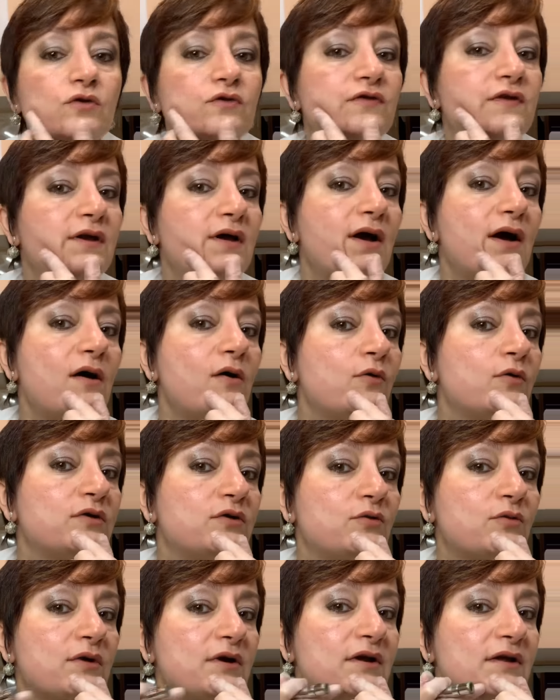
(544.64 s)
see how it
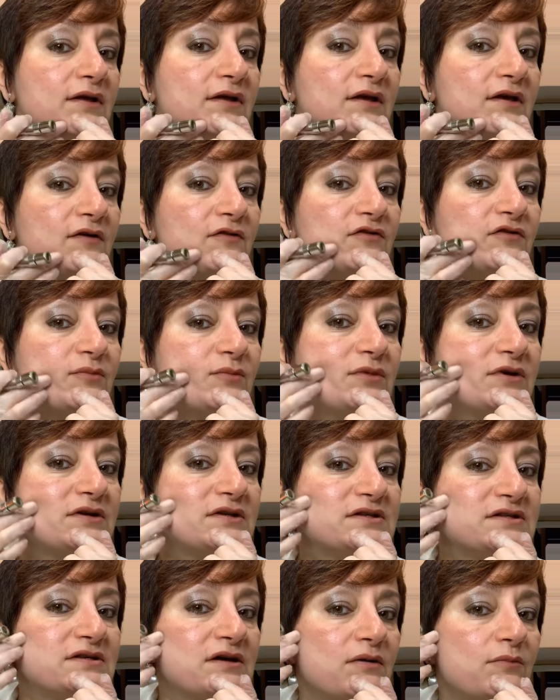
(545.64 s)
already gives me
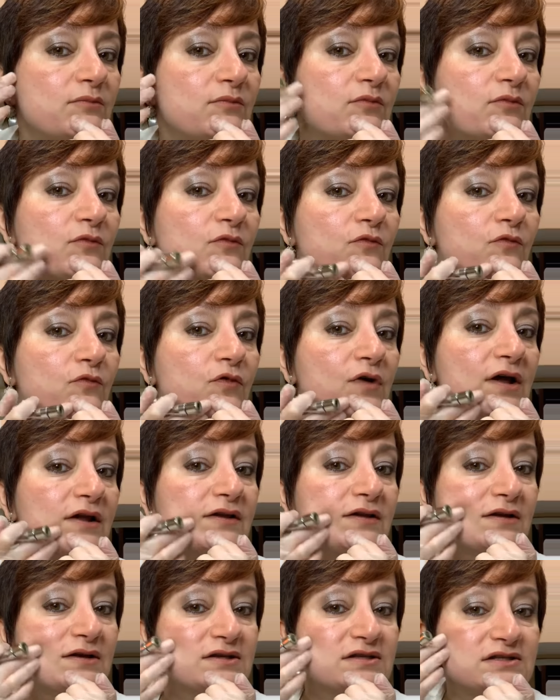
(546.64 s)
some
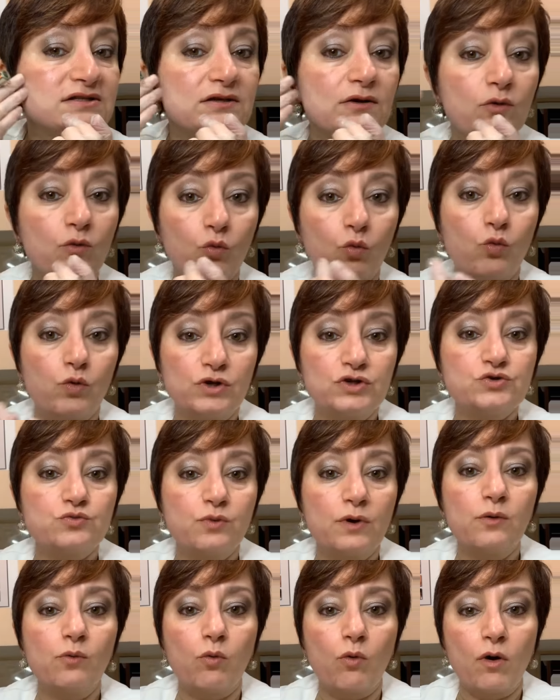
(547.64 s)
redness, which
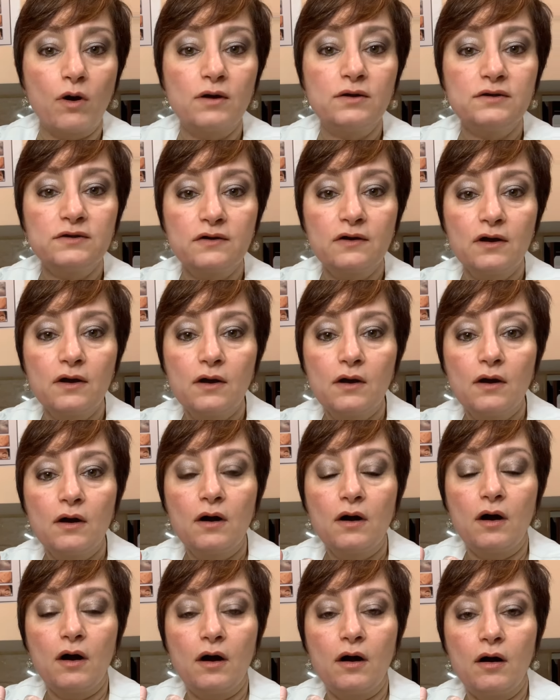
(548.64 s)
we want.
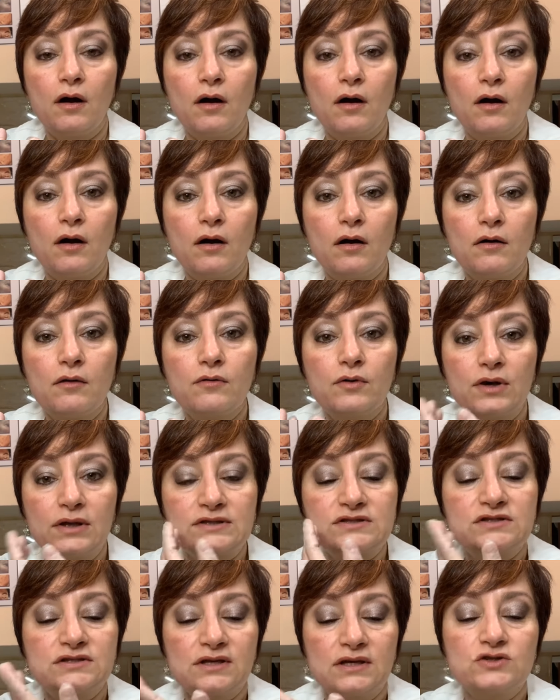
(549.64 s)

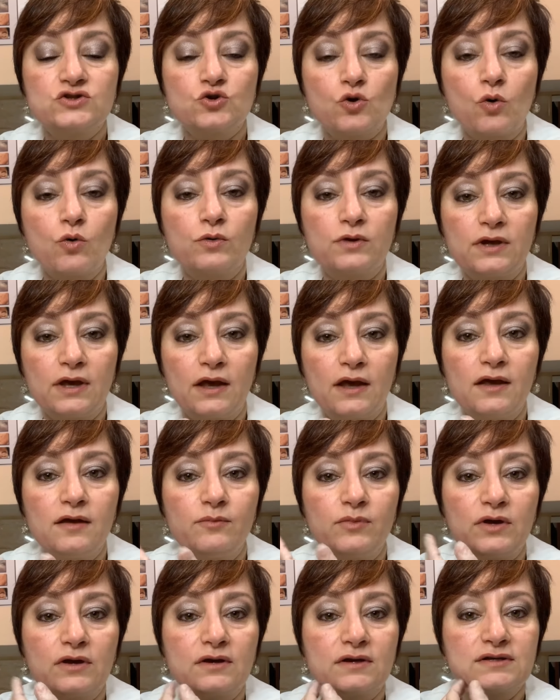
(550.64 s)
It's okay,
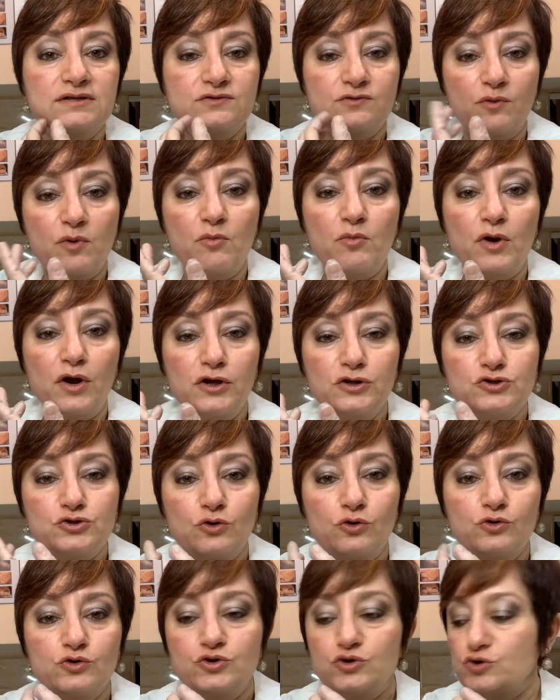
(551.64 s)
because remember I
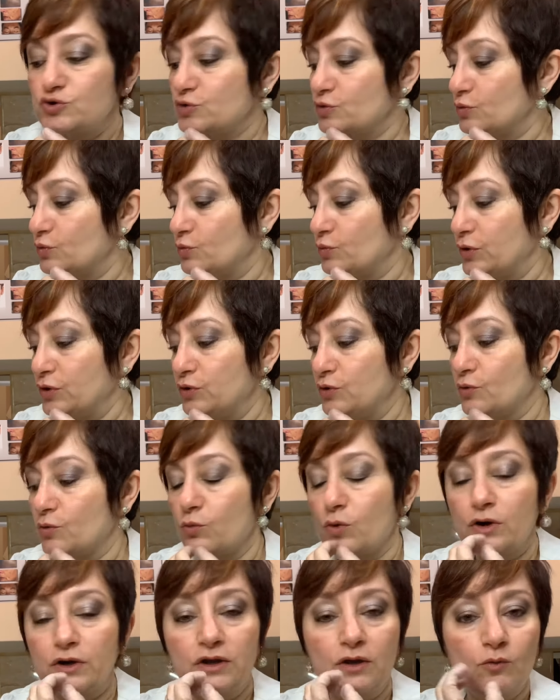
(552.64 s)
told you, so when you're
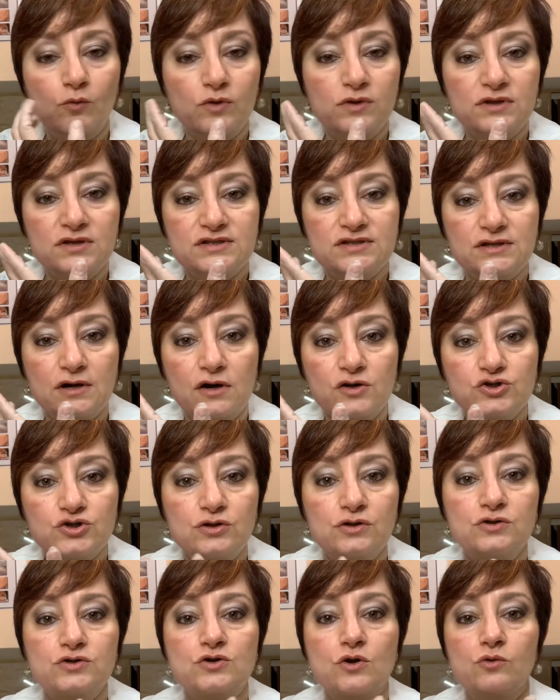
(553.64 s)
working with the suction,
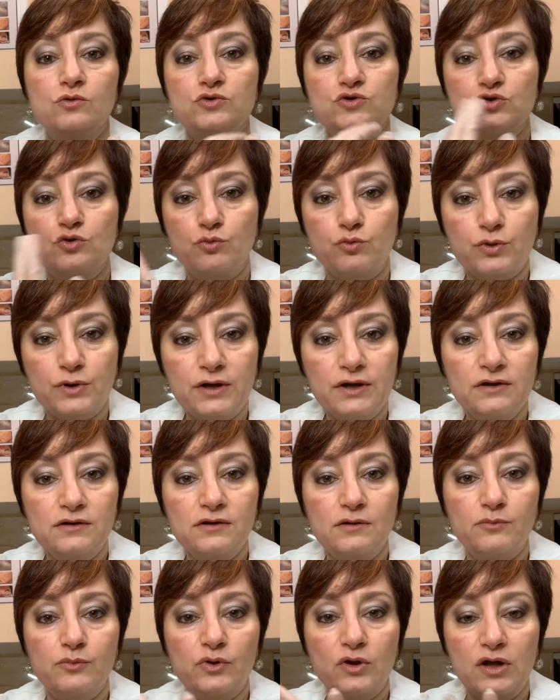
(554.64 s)
it's going to bring
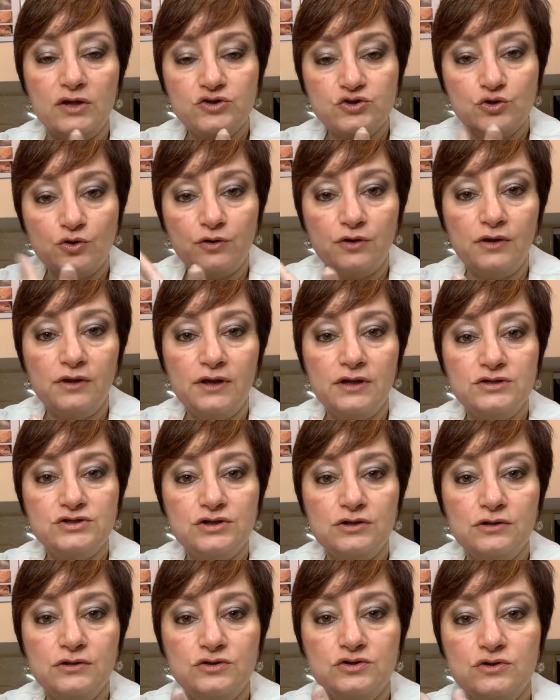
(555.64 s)
the blood
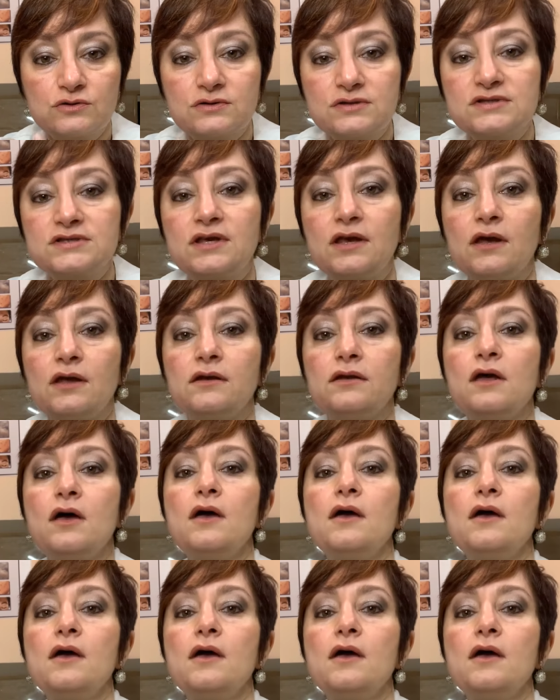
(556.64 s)
circulation into the skin,